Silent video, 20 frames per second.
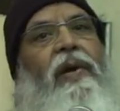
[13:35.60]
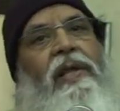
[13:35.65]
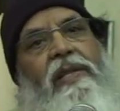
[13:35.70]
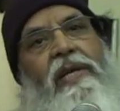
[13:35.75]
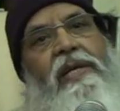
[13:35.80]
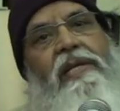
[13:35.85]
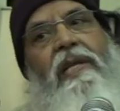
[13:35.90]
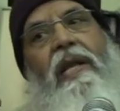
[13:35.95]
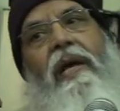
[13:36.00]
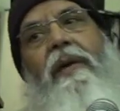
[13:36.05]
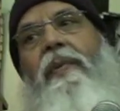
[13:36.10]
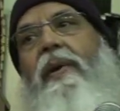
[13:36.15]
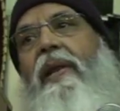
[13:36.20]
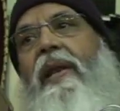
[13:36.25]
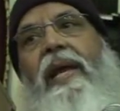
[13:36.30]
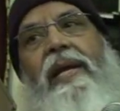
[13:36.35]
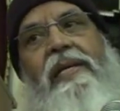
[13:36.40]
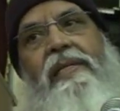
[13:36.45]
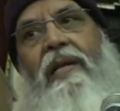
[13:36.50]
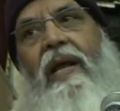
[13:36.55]
and this life
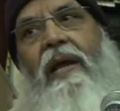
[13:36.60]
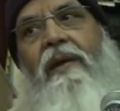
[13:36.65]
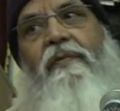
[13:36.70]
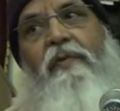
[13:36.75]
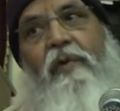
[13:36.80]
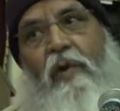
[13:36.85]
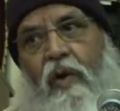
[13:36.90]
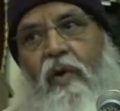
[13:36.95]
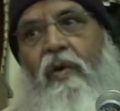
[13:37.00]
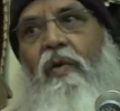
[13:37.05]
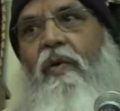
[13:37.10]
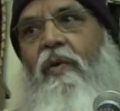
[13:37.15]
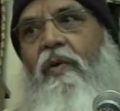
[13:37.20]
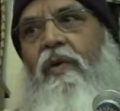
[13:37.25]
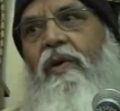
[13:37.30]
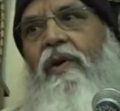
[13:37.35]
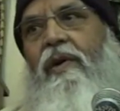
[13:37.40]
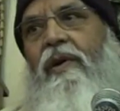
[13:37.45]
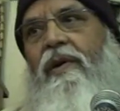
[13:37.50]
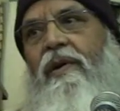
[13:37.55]
and next life.
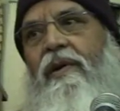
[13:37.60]
No.